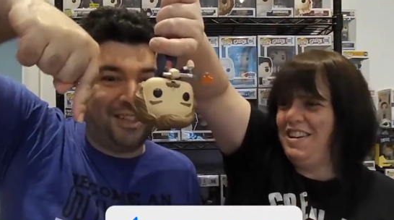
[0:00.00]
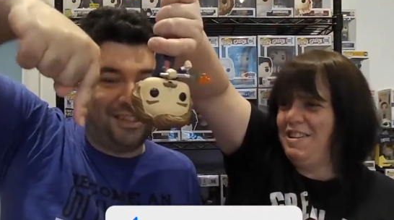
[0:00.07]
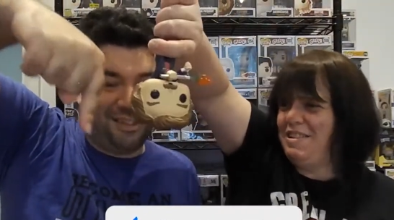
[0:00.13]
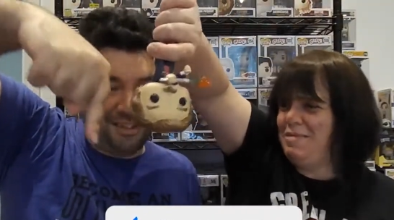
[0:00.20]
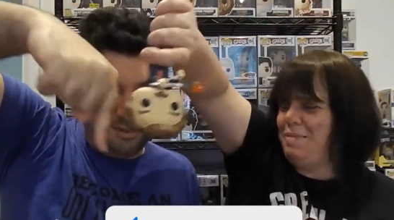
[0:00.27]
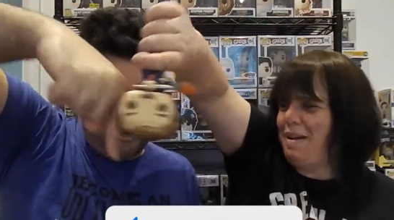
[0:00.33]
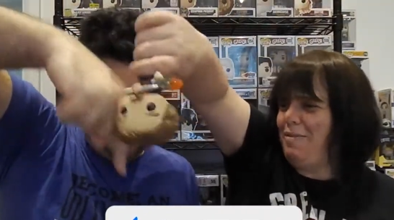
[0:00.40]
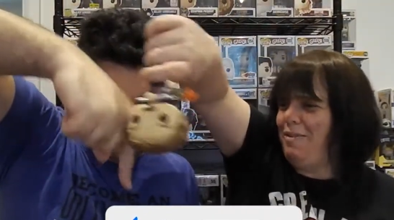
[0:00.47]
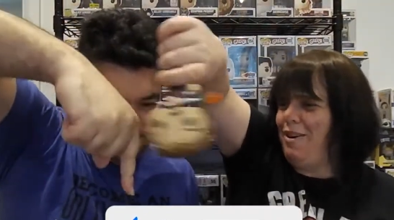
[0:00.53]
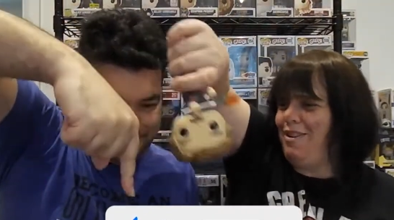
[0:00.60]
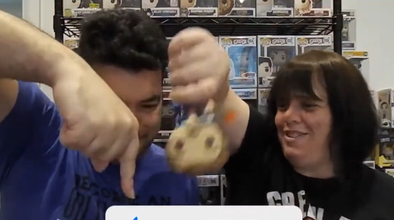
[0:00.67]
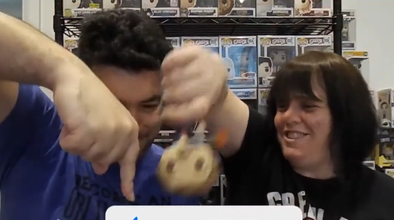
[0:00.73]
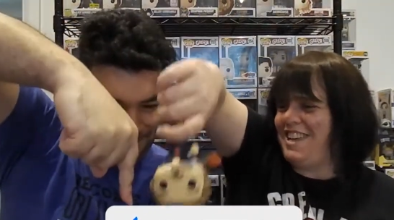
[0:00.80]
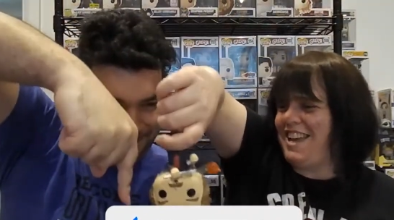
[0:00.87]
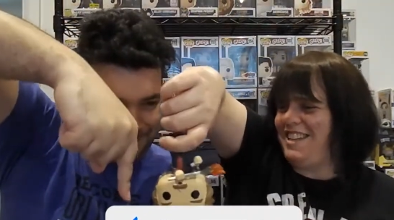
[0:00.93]
Speaker 1: It's where
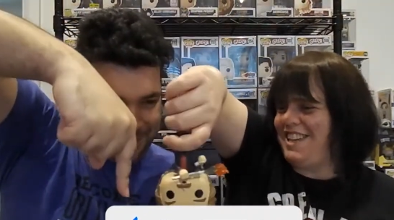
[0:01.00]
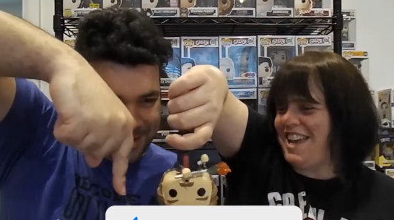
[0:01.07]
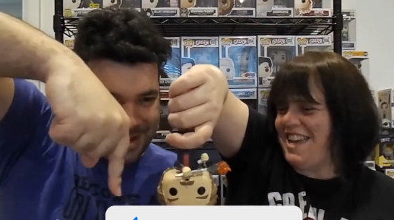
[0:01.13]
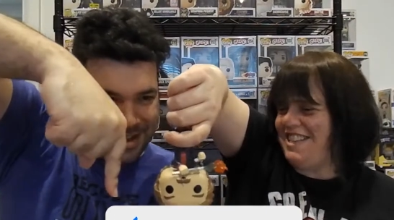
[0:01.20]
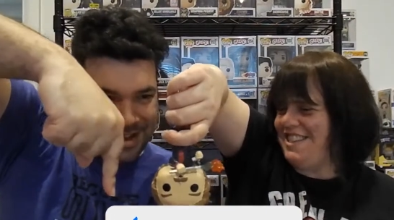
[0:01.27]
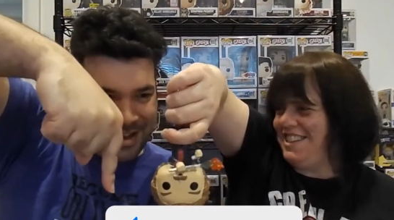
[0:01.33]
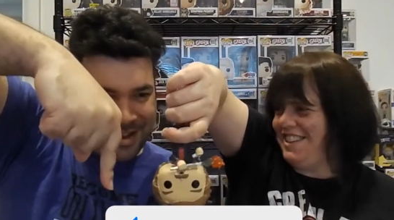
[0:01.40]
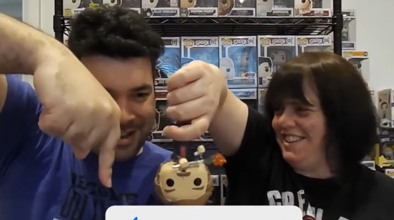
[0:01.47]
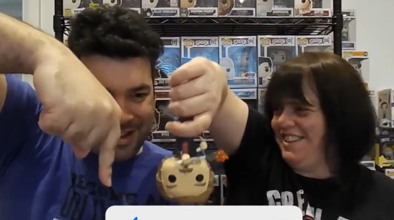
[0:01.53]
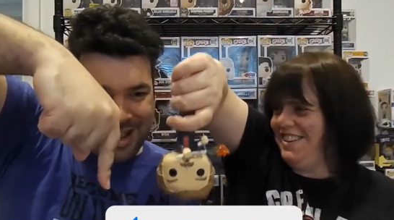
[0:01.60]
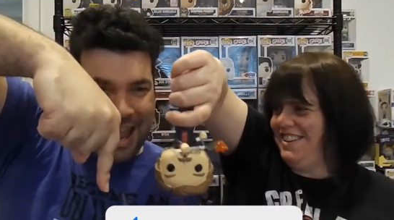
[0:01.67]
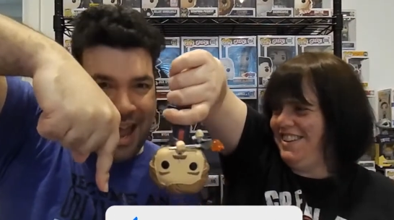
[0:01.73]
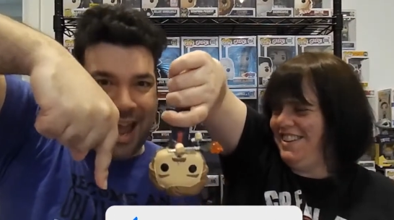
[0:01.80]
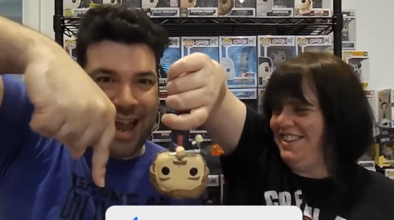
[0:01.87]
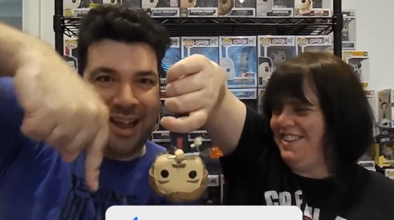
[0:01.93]
Ron said it is.
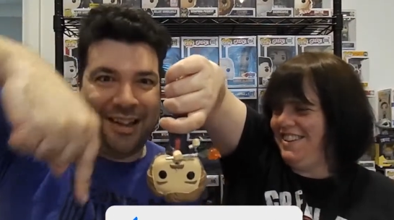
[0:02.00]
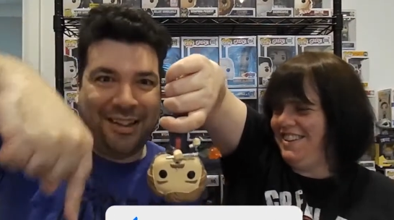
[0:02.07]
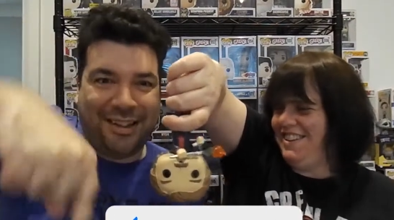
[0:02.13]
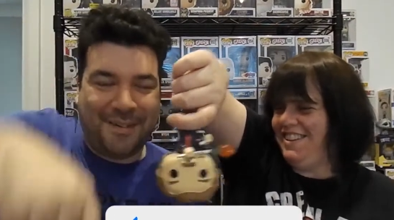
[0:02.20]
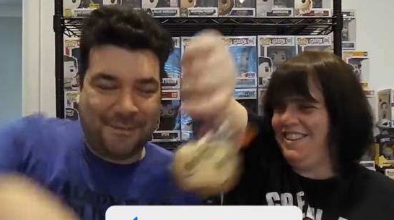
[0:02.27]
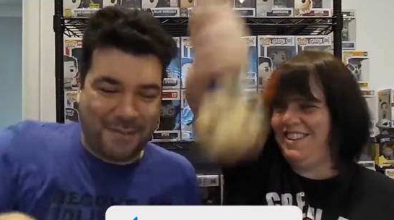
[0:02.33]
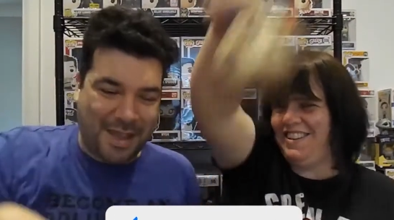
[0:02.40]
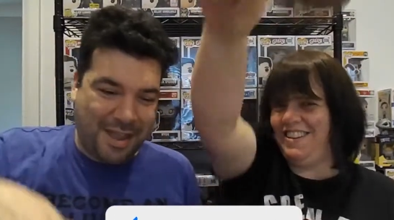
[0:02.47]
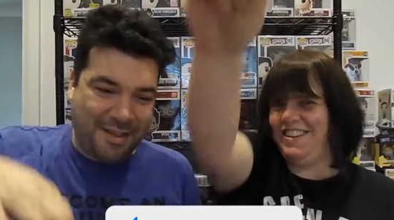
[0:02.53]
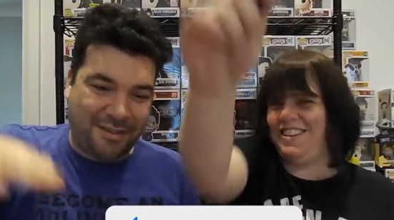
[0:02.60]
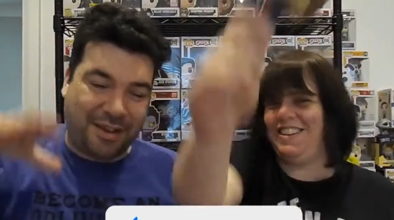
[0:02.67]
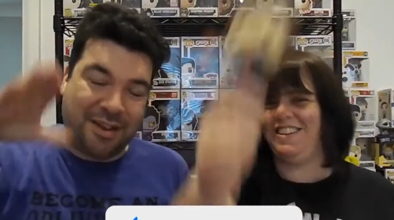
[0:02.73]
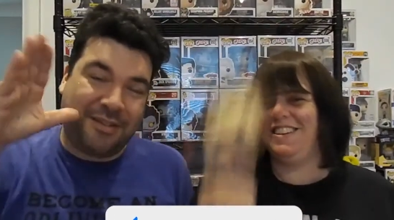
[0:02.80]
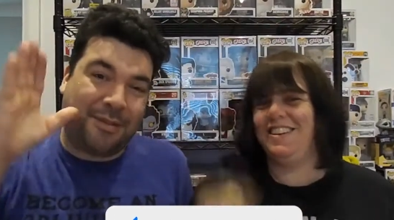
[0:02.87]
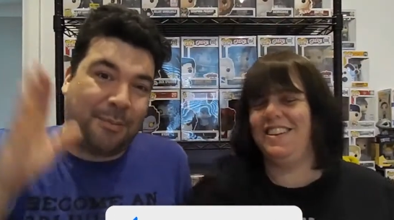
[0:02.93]
Speaker 2: Yeah
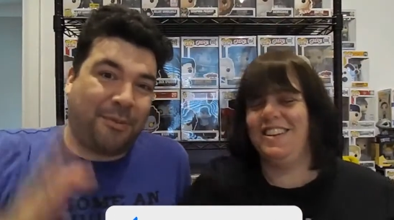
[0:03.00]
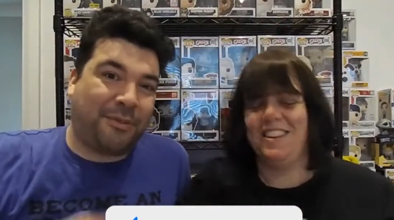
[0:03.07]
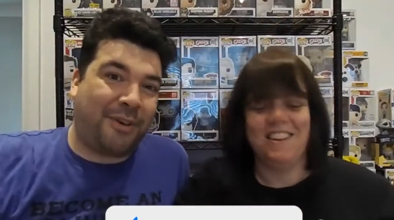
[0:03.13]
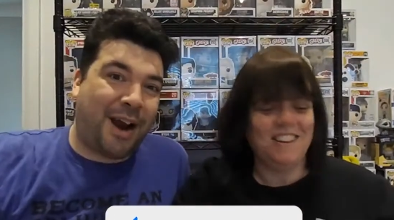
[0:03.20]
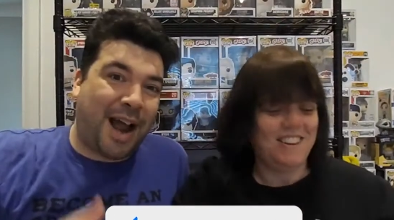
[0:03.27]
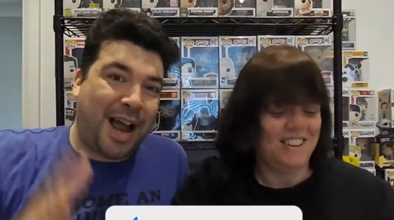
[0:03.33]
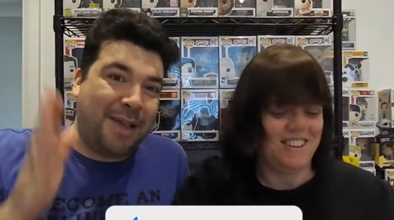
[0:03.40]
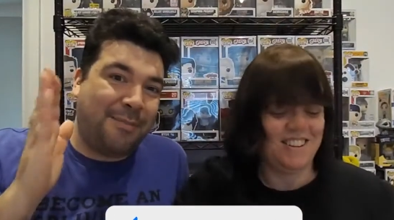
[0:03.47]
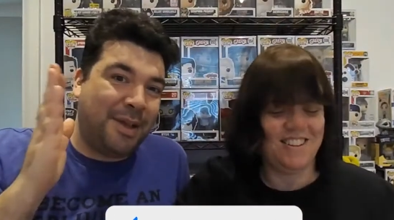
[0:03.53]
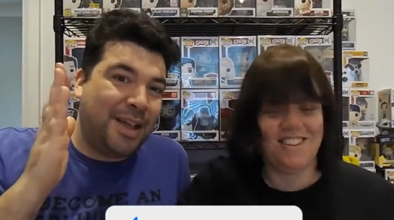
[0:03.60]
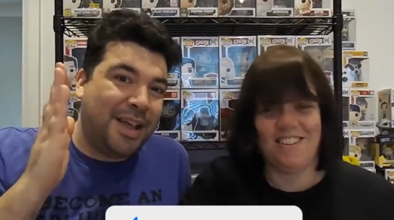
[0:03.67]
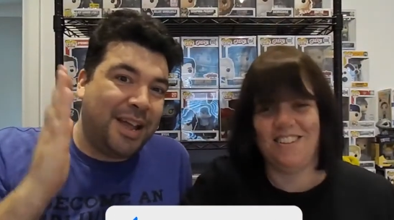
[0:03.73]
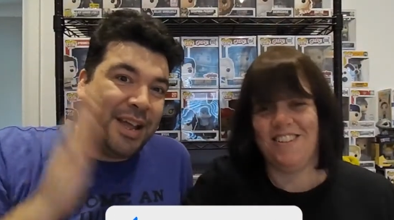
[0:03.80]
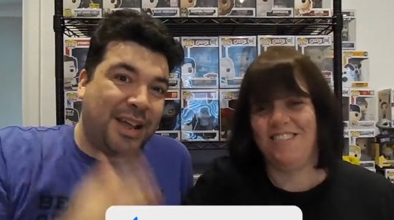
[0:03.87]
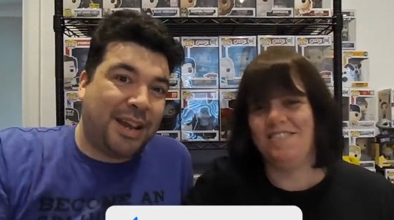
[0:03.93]
please subscribe,
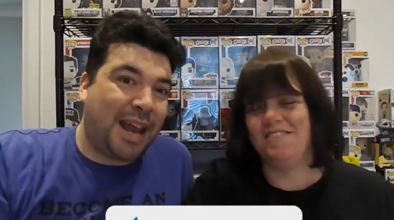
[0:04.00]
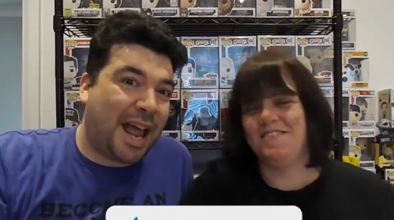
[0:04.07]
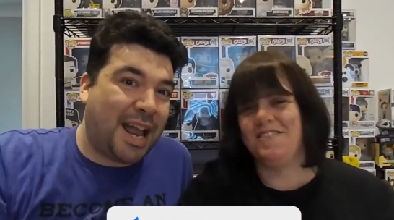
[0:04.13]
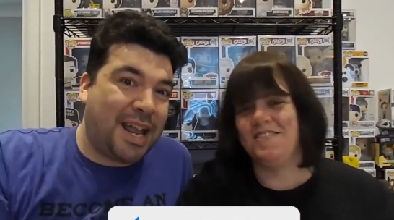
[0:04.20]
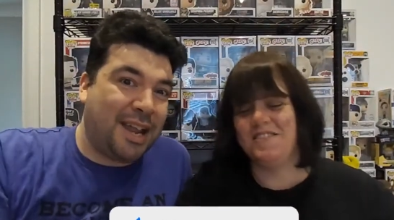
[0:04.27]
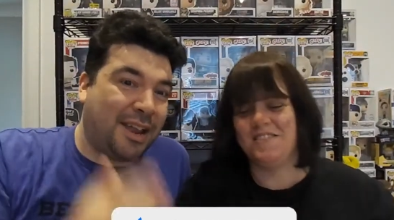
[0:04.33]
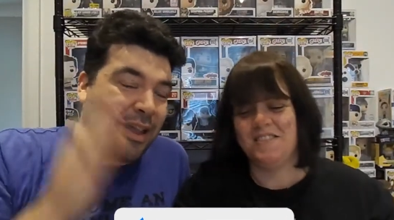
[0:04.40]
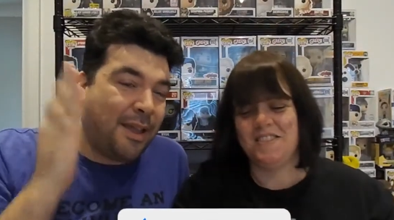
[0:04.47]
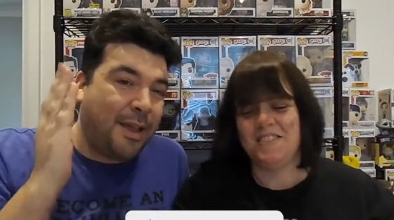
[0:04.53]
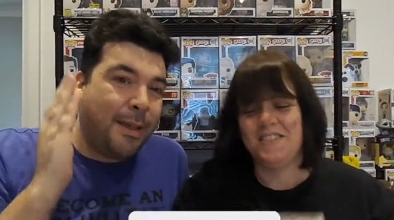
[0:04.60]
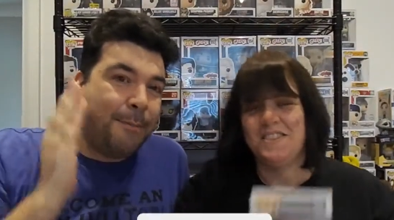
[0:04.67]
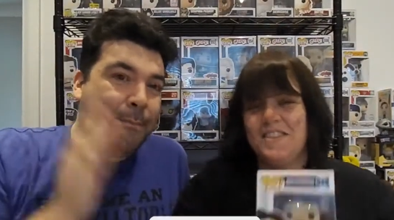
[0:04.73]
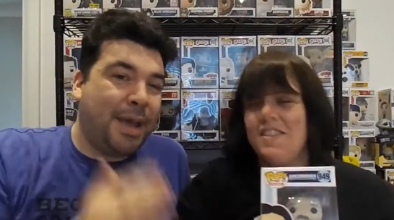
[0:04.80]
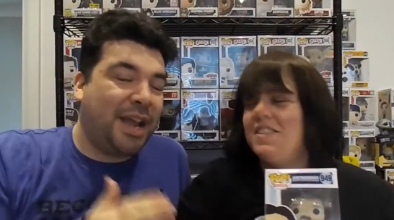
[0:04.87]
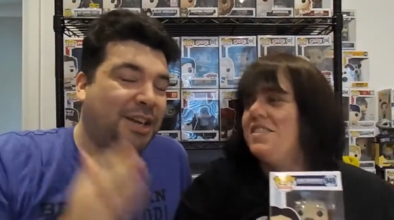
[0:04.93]
like,
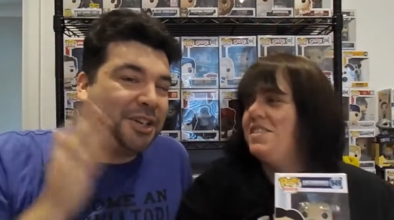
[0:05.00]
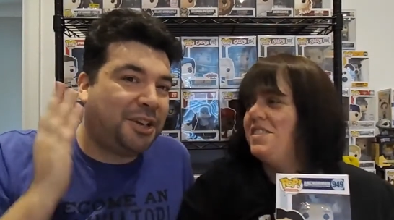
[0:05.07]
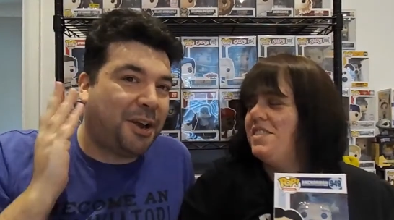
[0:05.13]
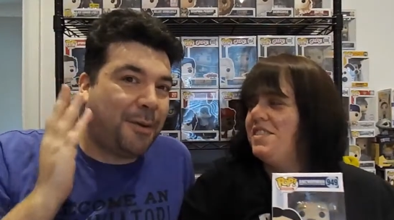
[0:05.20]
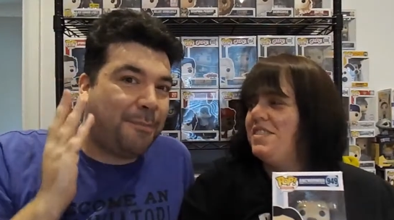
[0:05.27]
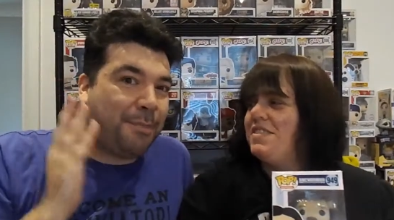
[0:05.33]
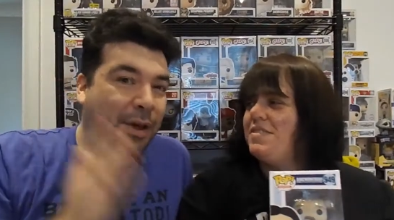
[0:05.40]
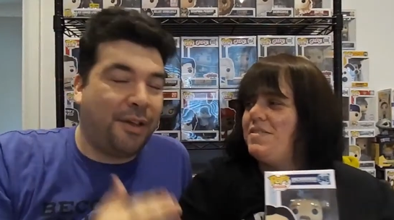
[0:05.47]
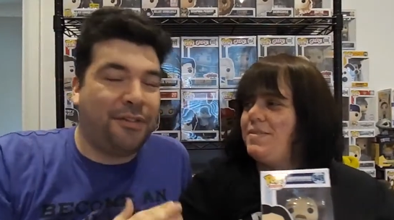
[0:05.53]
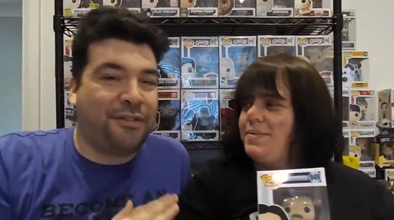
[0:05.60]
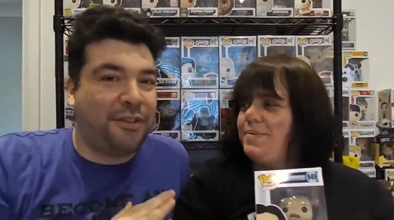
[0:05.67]
make sure post